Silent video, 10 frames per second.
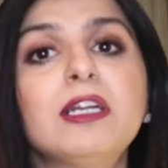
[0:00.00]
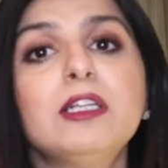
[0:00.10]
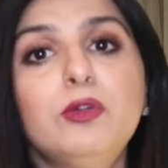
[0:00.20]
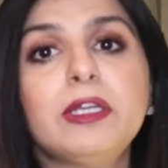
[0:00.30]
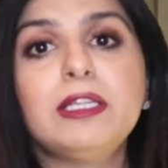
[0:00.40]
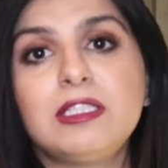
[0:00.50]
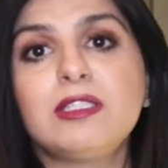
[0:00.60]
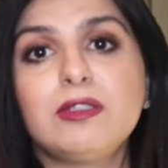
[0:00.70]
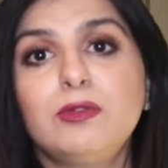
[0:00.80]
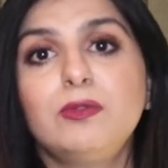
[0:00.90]
are going
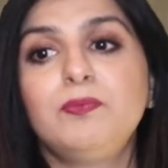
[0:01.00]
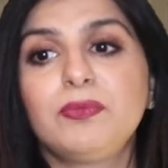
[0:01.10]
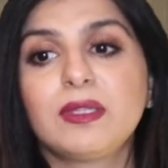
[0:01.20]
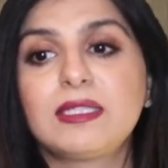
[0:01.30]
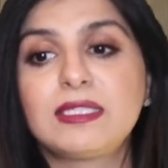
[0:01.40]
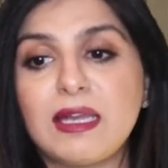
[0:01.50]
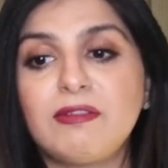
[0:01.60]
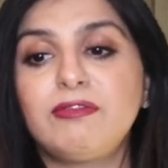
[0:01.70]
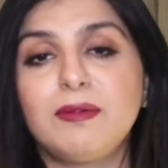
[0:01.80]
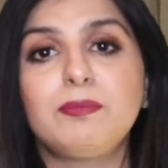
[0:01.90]
to
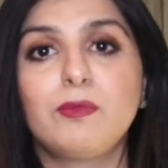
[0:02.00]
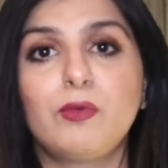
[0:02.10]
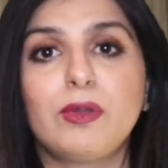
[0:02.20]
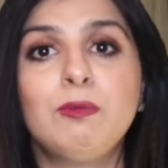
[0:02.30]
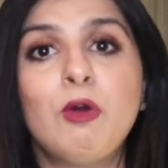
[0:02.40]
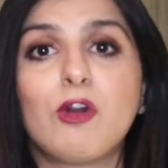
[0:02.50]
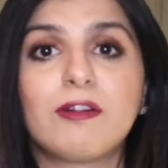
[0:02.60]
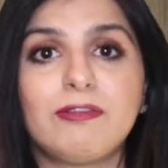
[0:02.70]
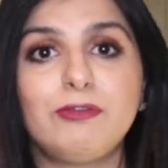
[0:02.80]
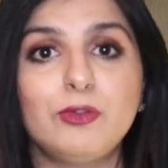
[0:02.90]
stuff up with
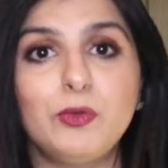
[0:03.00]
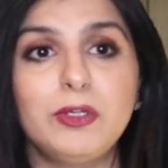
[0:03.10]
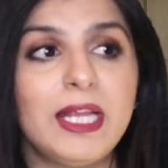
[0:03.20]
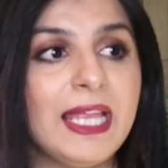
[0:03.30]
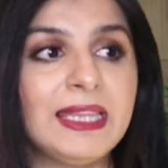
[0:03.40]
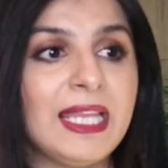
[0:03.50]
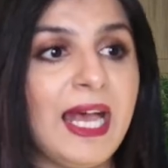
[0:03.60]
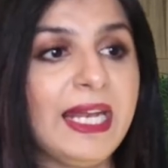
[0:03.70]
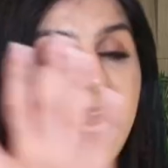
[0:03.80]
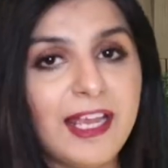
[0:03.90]
more food and
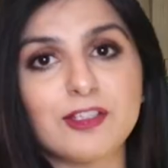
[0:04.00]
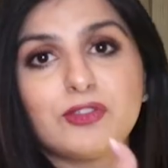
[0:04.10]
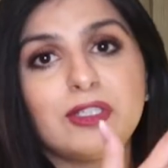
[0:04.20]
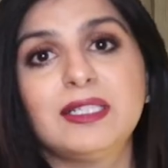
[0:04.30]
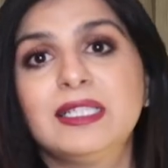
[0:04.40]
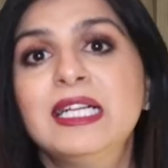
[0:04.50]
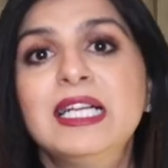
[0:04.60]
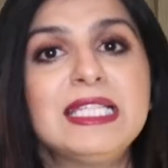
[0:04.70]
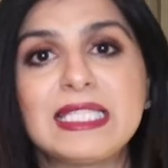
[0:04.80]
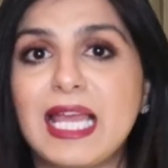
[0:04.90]
that extra
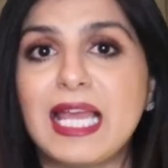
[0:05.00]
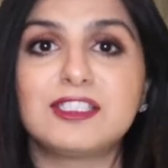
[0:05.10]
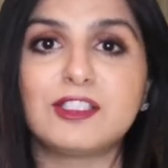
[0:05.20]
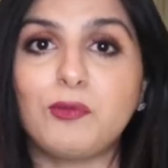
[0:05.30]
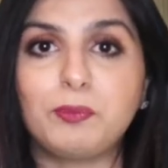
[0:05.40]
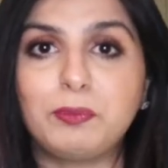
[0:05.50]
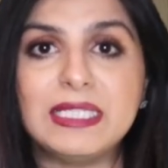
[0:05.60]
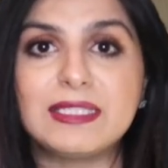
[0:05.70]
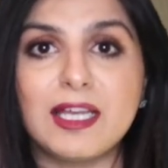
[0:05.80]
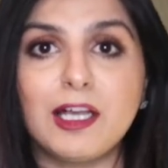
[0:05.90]
slice of
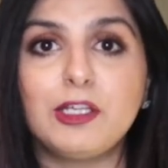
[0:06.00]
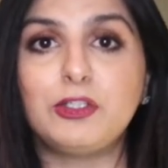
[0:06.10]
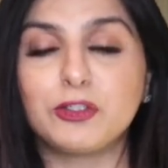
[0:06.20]
pizza,